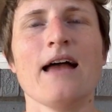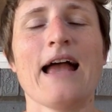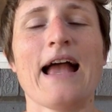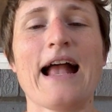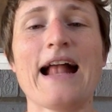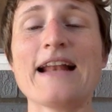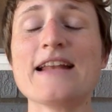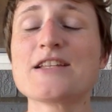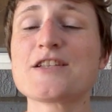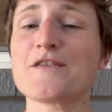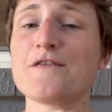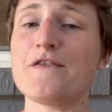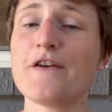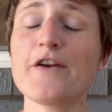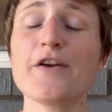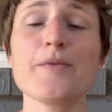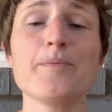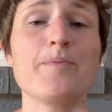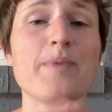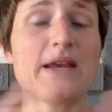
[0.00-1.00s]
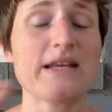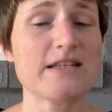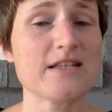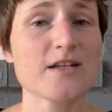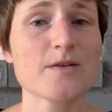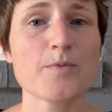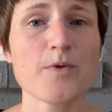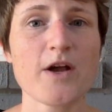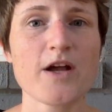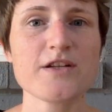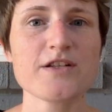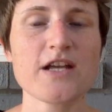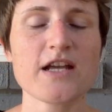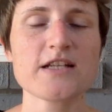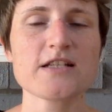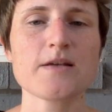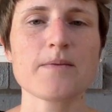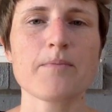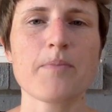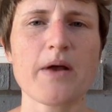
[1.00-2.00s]
and it's a very basic
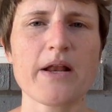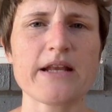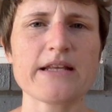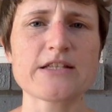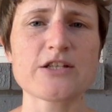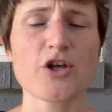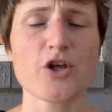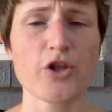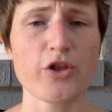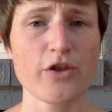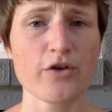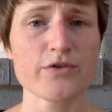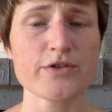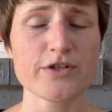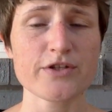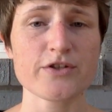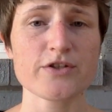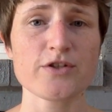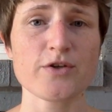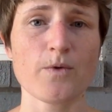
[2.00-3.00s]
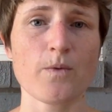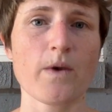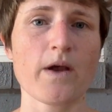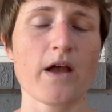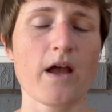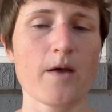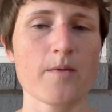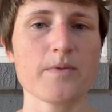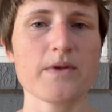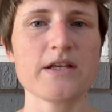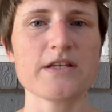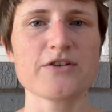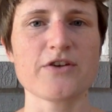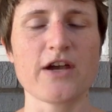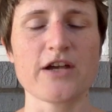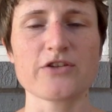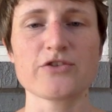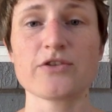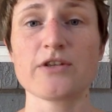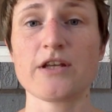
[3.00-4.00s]
project, but it's closer to what companies are
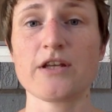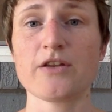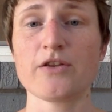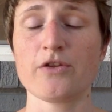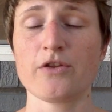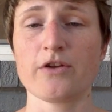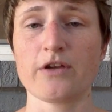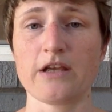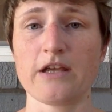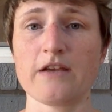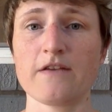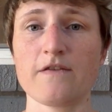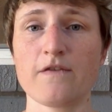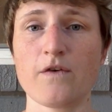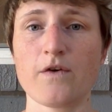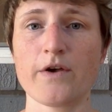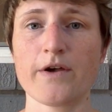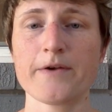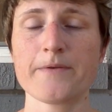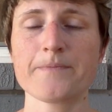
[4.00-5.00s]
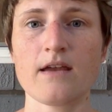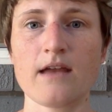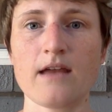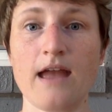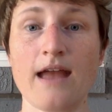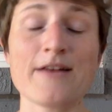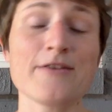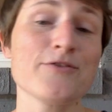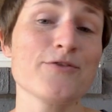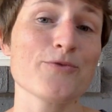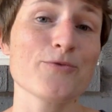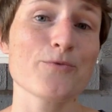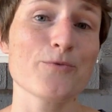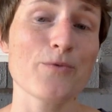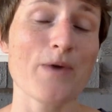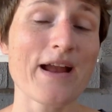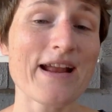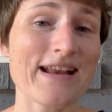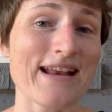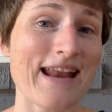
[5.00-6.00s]
actually looking for. And
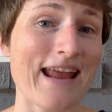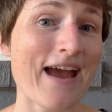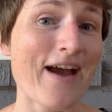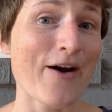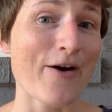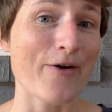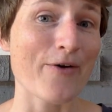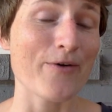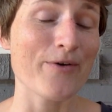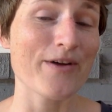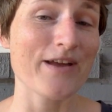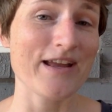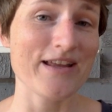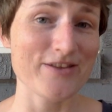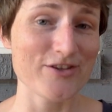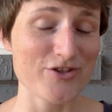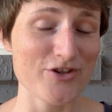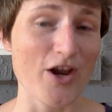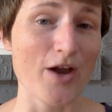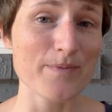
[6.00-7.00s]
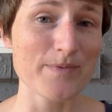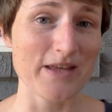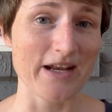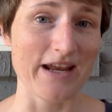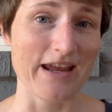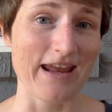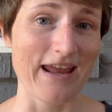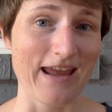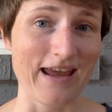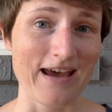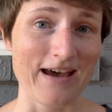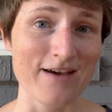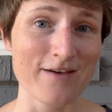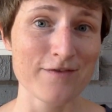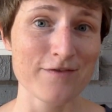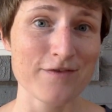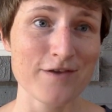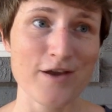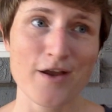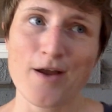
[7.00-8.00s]
right now, in the job that I
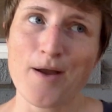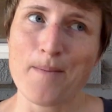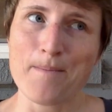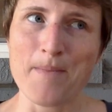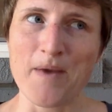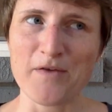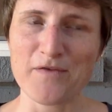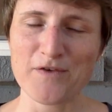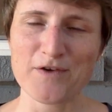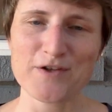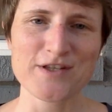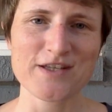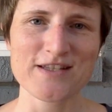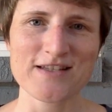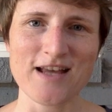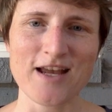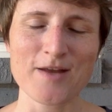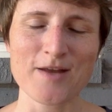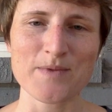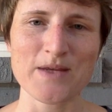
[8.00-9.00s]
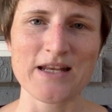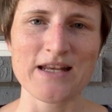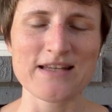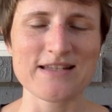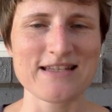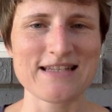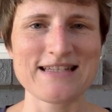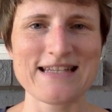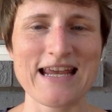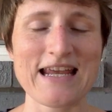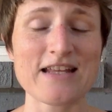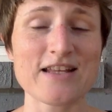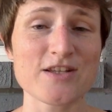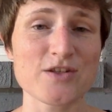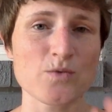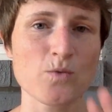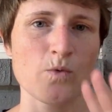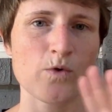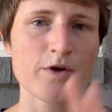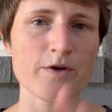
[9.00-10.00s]
have, my first assignment is to take
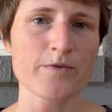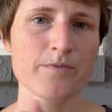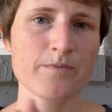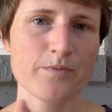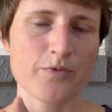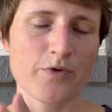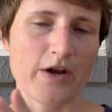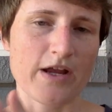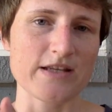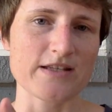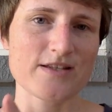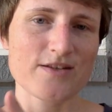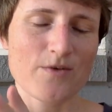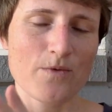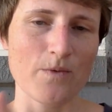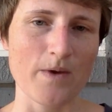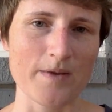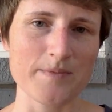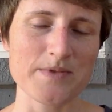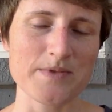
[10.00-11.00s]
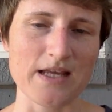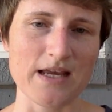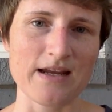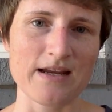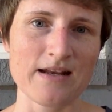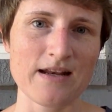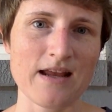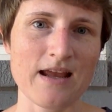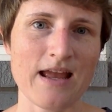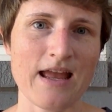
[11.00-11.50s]
this WordPress website